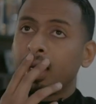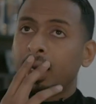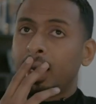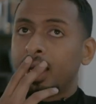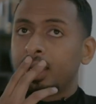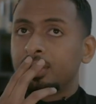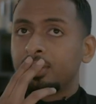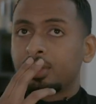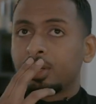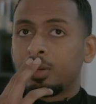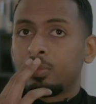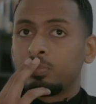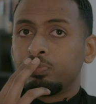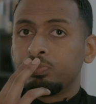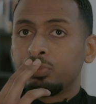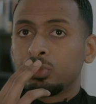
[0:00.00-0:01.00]
And
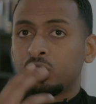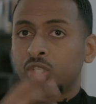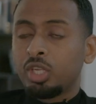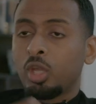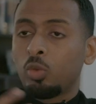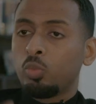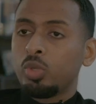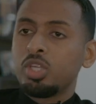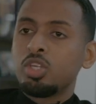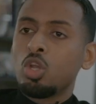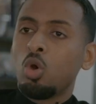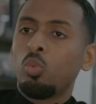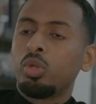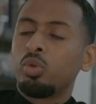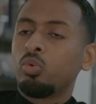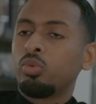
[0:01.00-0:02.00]
today we
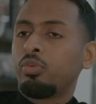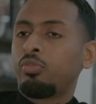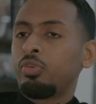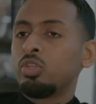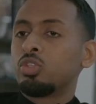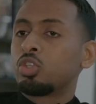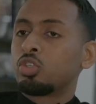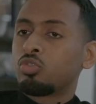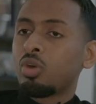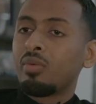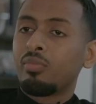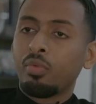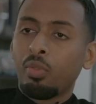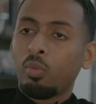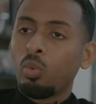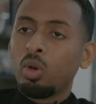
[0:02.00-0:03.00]
know in order for you to
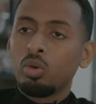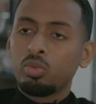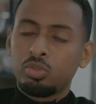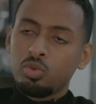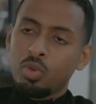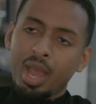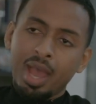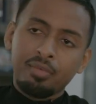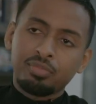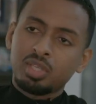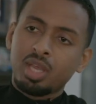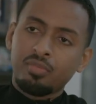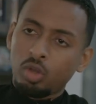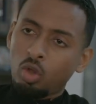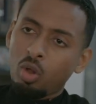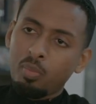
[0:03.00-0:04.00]
travel the world, you have to
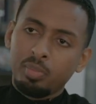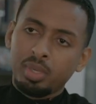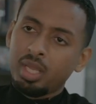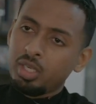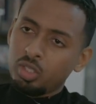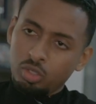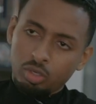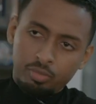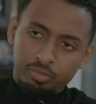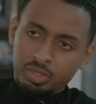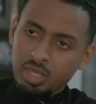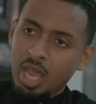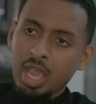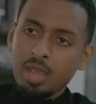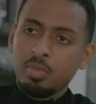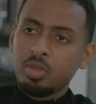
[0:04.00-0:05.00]
have a combination of
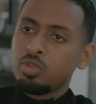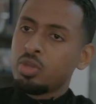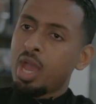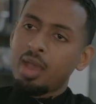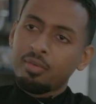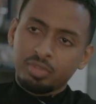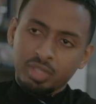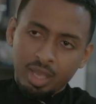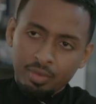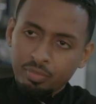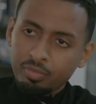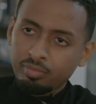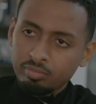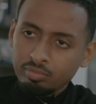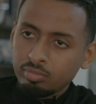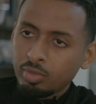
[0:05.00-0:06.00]
time and you have to have
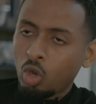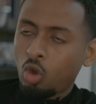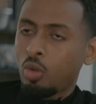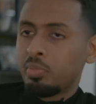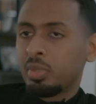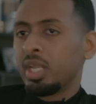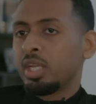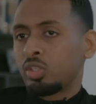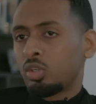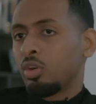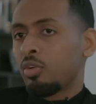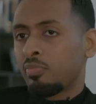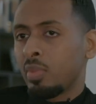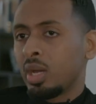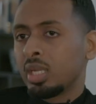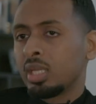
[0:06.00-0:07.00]
a combination
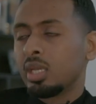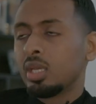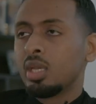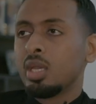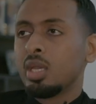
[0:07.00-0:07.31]
of money.